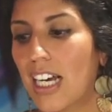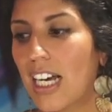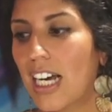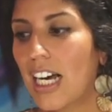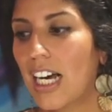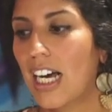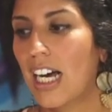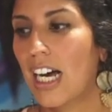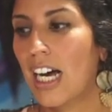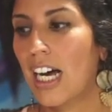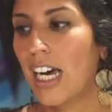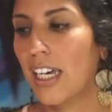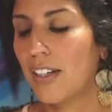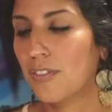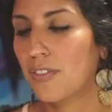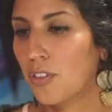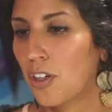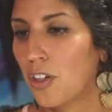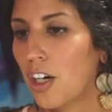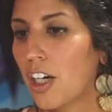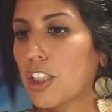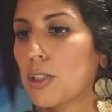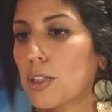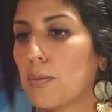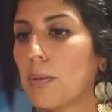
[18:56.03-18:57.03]
I've
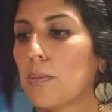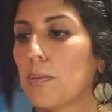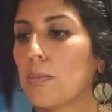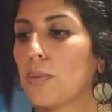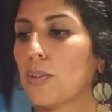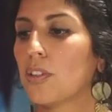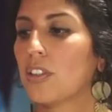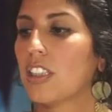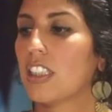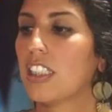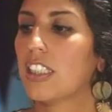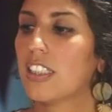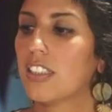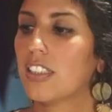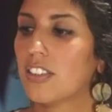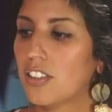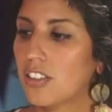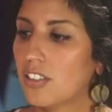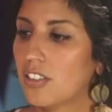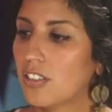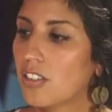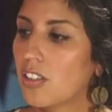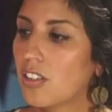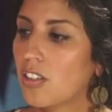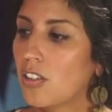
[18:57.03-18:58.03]
watched people
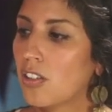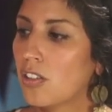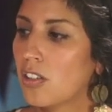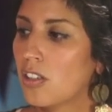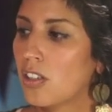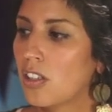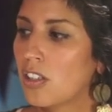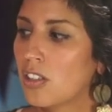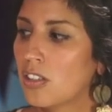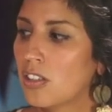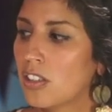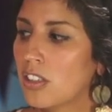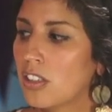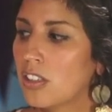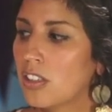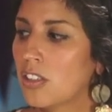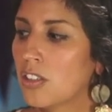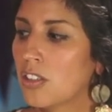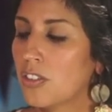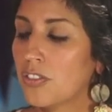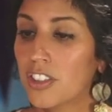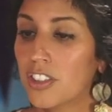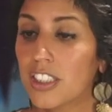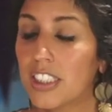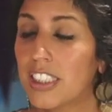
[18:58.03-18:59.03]
heal
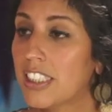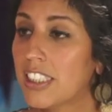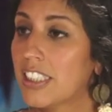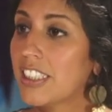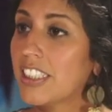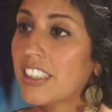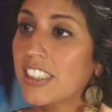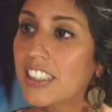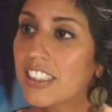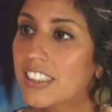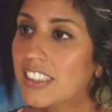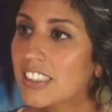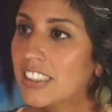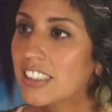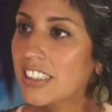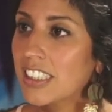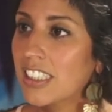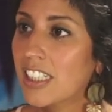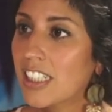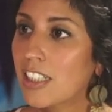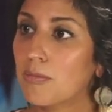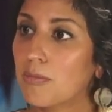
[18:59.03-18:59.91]
over years, and I've been